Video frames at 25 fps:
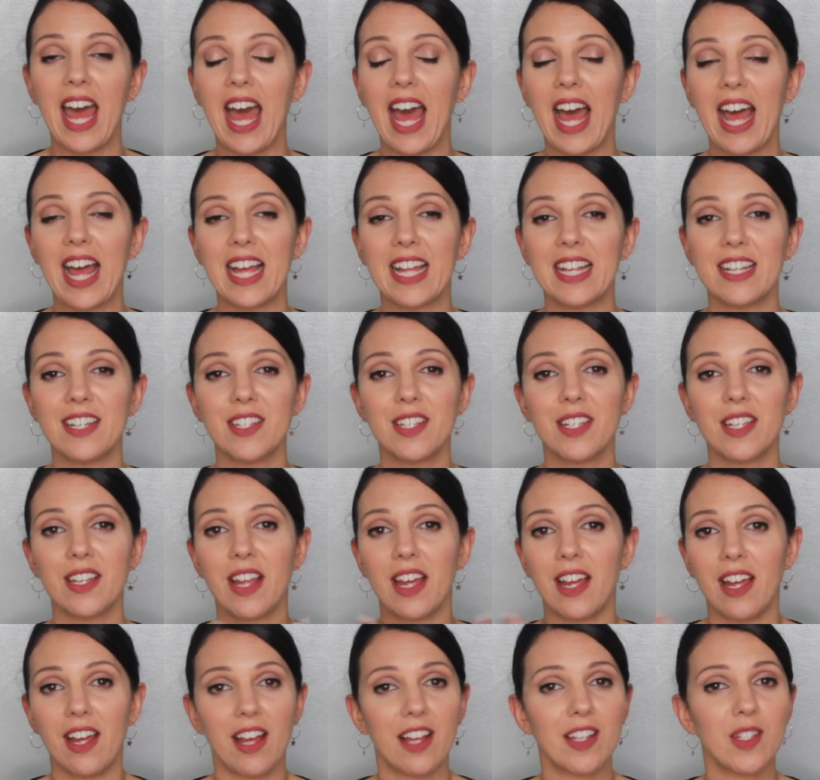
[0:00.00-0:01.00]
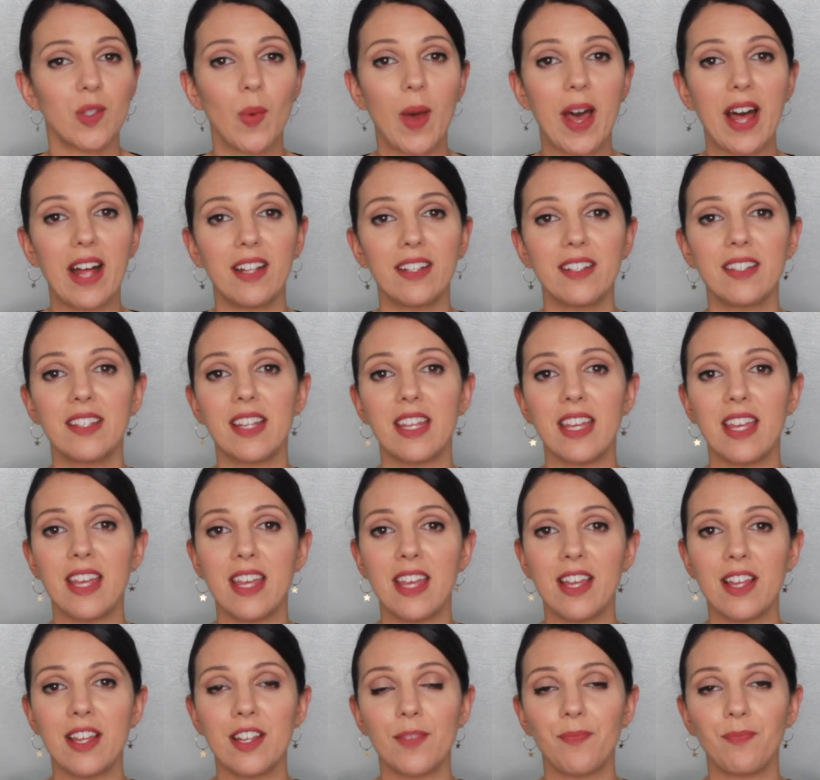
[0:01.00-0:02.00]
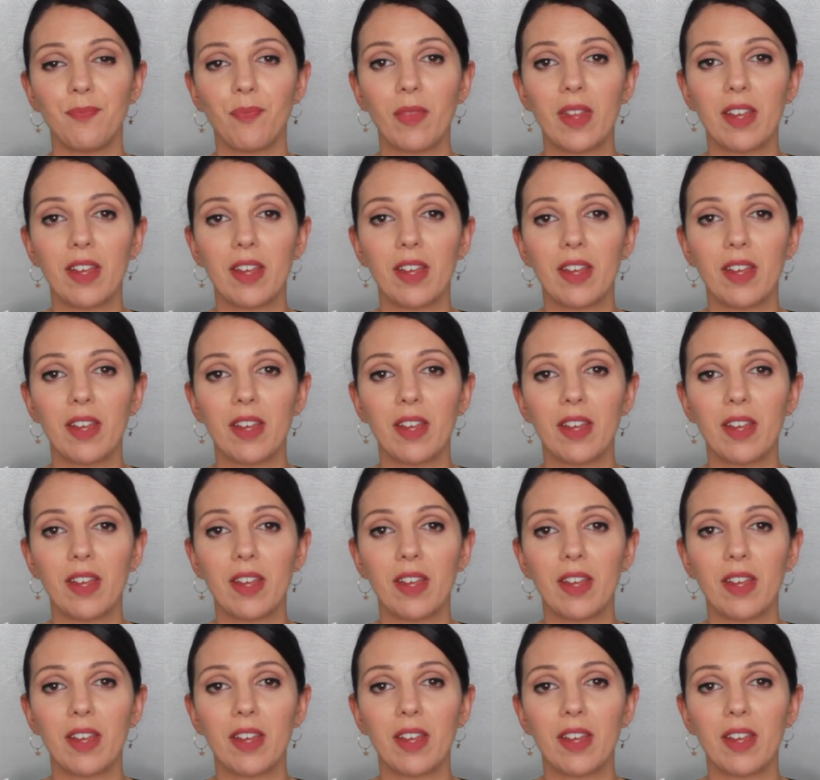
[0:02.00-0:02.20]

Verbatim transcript: and as well the